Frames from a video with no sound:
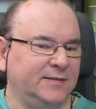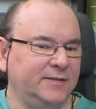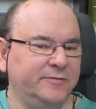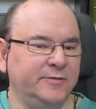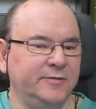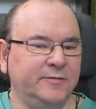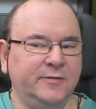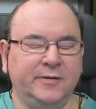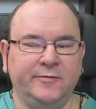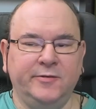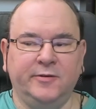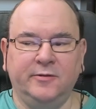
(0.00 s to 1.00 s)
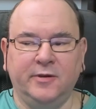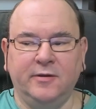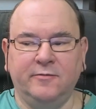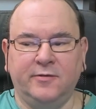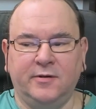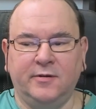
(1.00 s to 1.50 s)
If you if you're looking
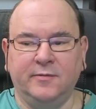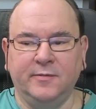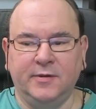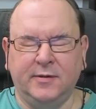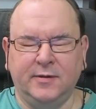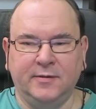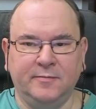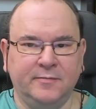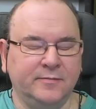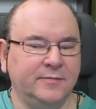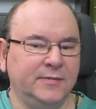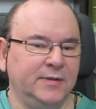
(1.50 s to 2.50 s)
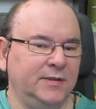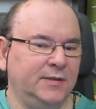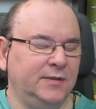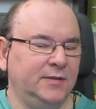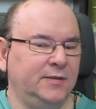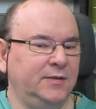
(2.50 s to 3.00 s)
for, um,
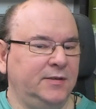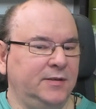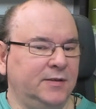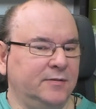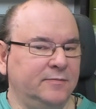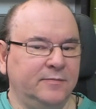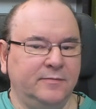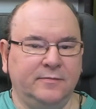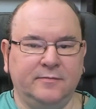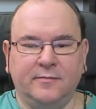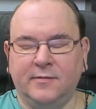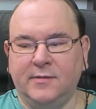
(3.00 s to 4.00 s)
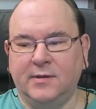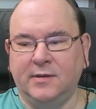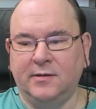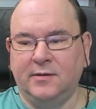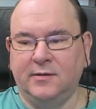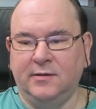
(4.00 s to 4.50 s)
yeah,
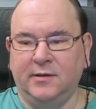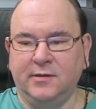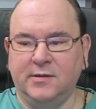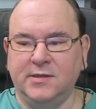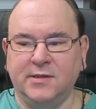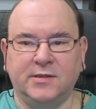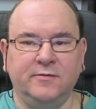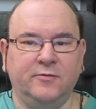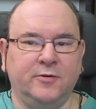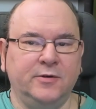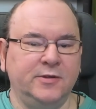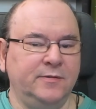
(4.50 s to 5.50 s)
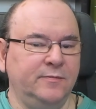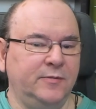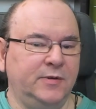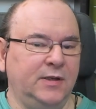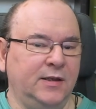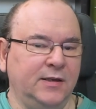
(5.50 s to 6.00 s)
like 64,
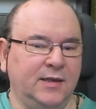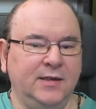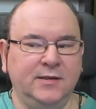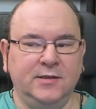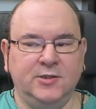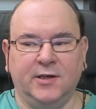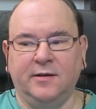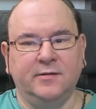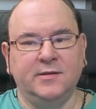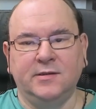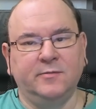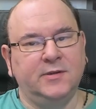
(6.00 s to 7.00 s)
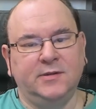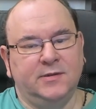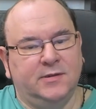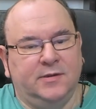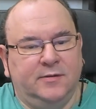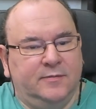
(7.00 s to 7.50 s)
like 80 channels. I mean,
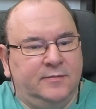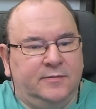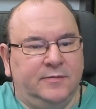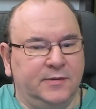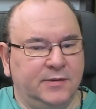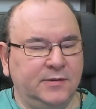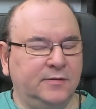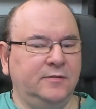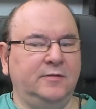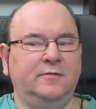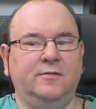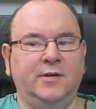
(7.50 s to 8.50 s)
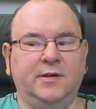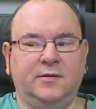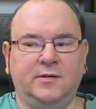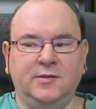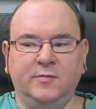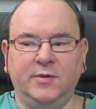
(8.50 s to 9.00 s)
it's like it's very
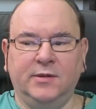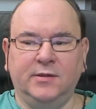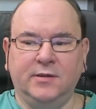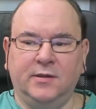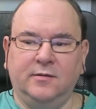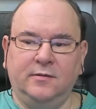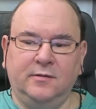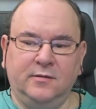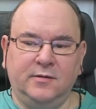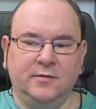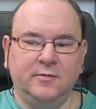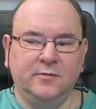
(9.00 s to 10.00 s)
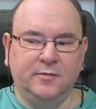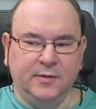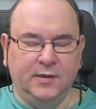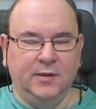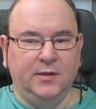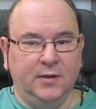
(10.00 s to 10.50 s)
hard to build a, to
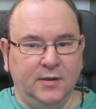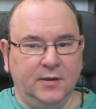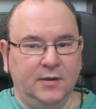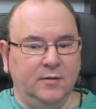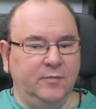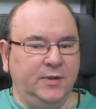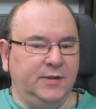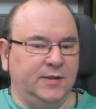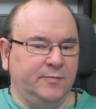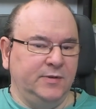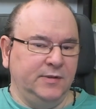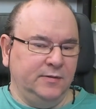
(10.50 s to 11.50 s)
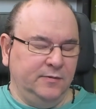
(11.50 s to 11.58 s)
build up a